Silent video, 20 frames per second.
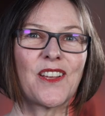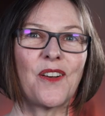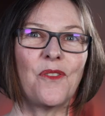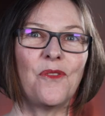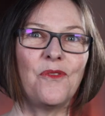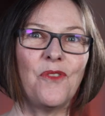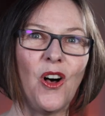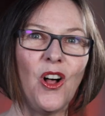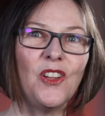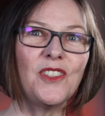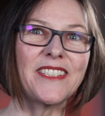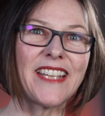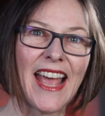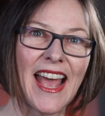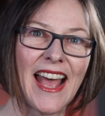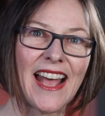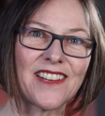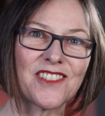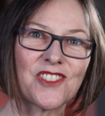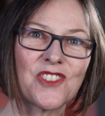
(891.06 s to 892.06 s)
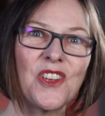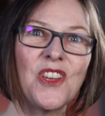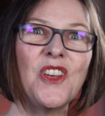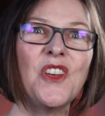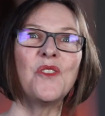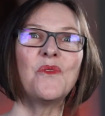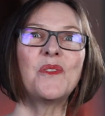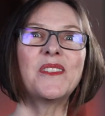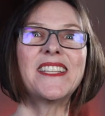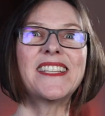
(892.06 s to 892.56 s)
of vault cash,
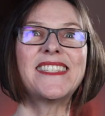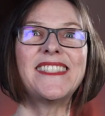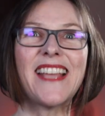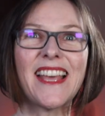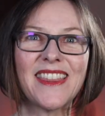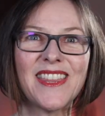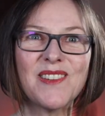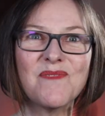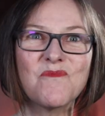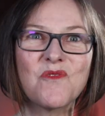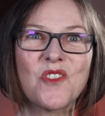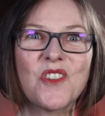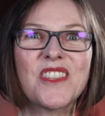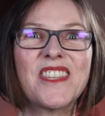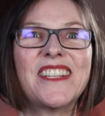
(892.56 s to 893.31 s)
which is nothing more